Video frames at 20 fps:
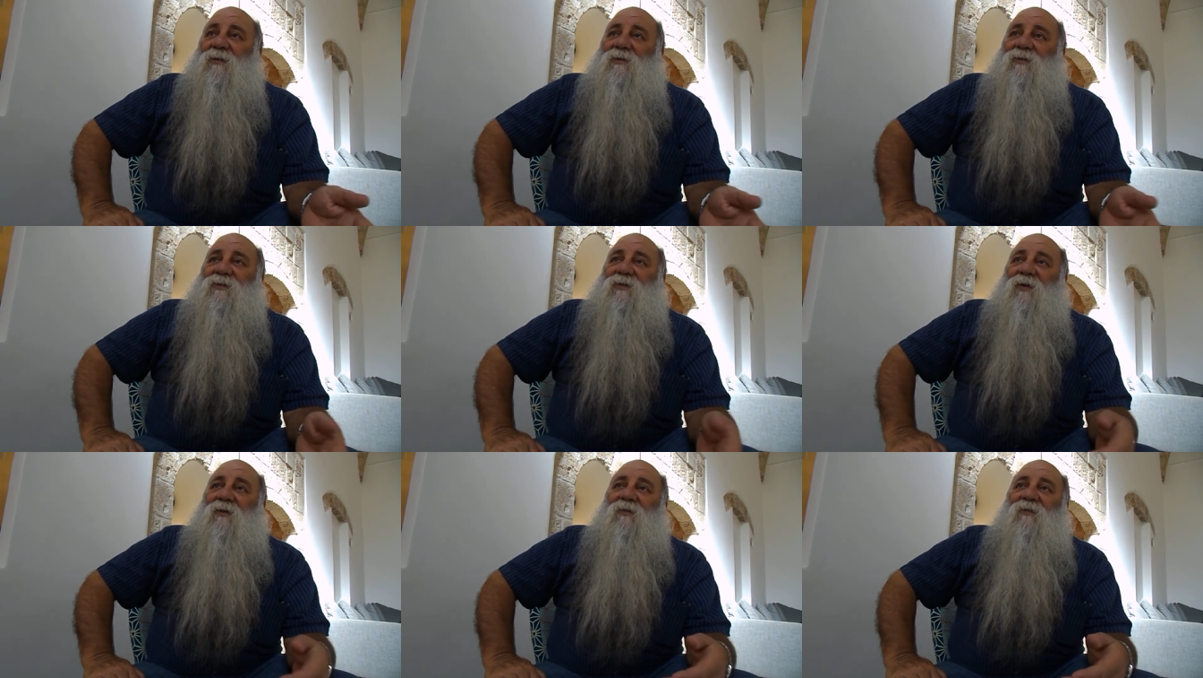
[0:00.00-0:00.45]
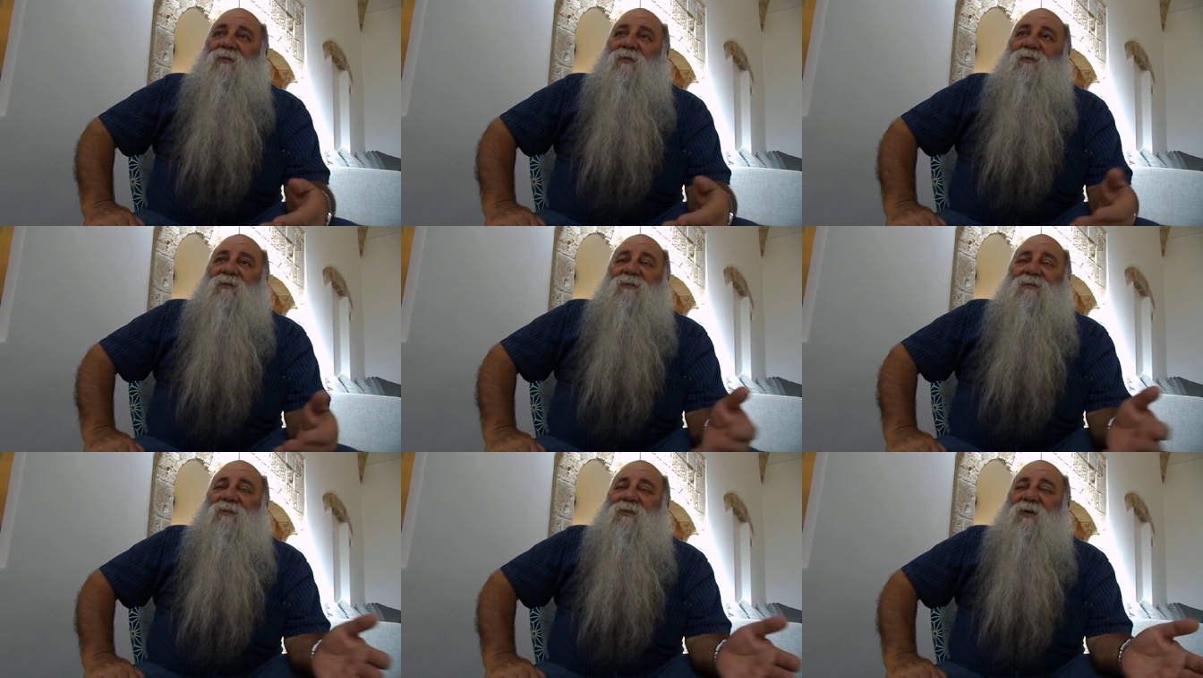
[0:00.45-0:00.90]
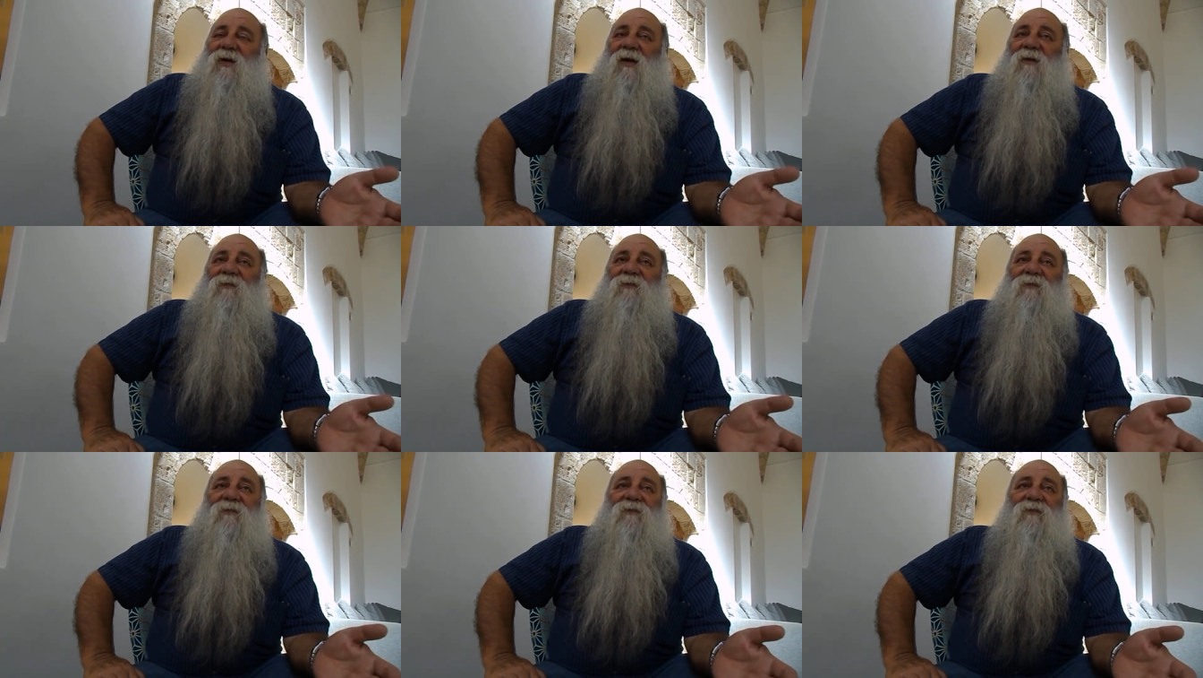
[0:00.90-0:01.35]
So you
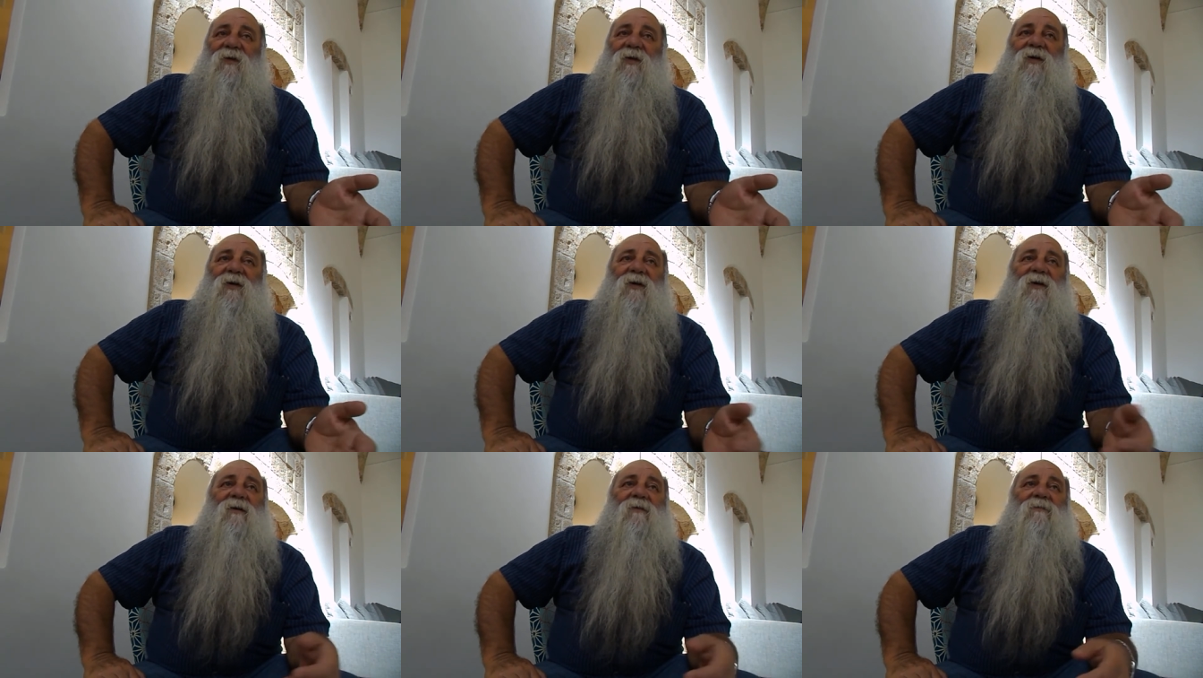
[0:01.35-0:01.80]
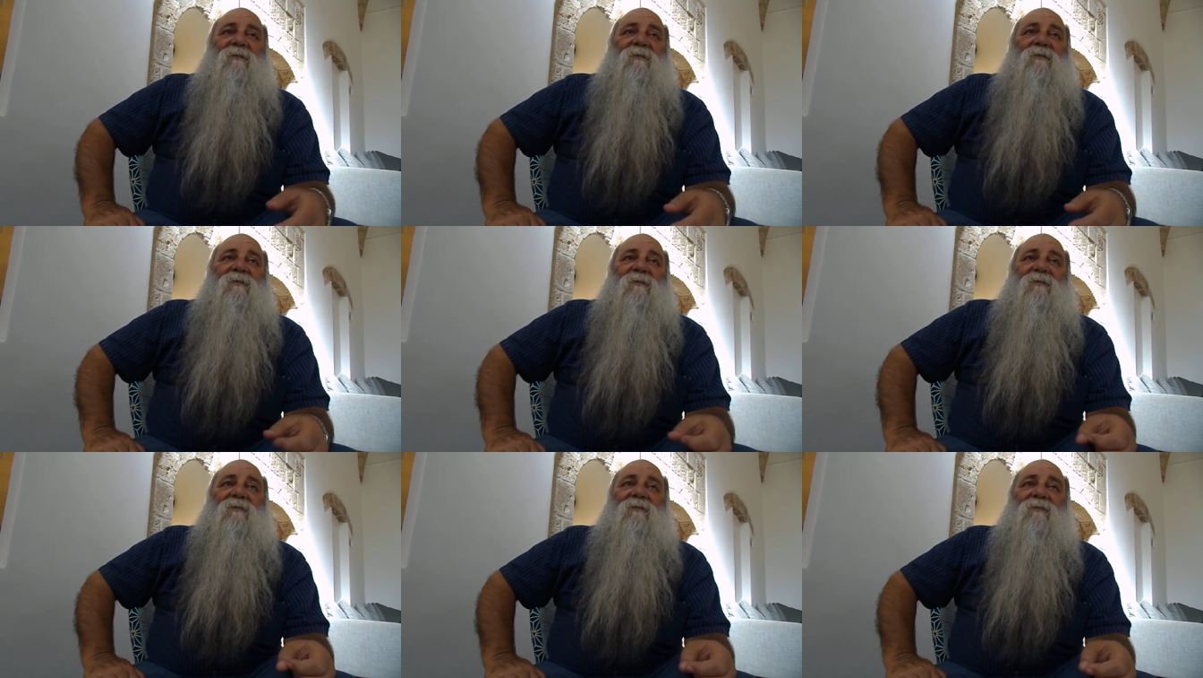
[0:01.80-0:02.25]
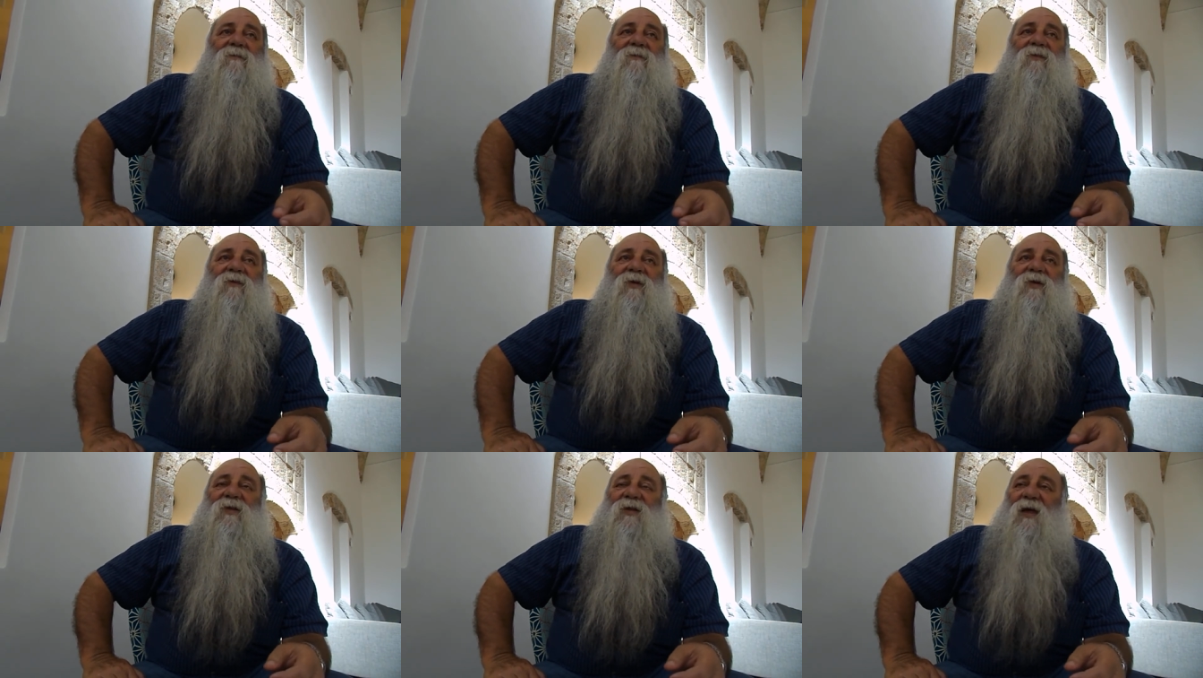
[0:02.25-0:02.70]
have um,
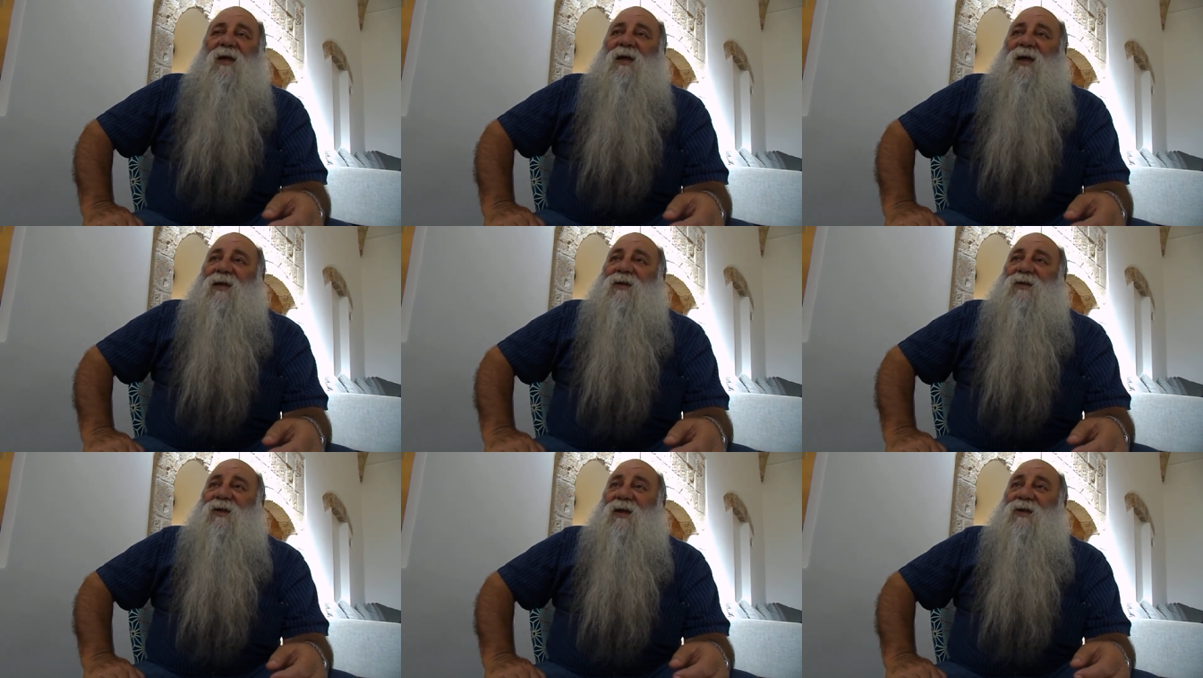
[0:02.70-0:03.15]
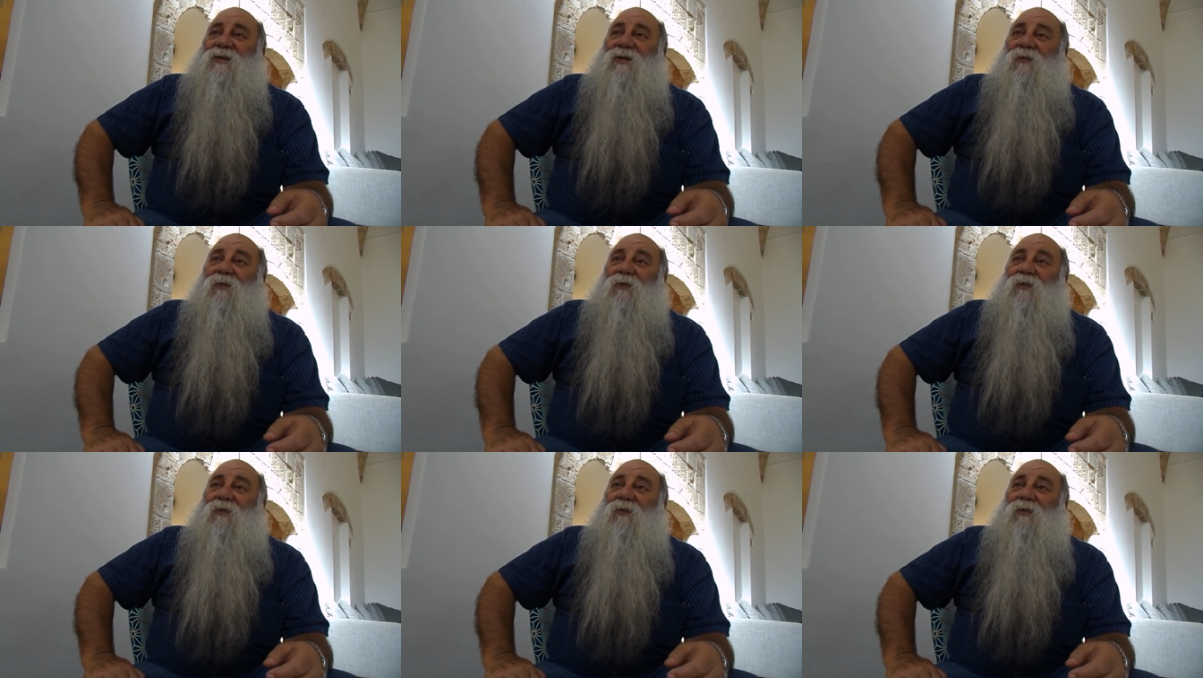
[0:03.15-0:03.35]
us say eight days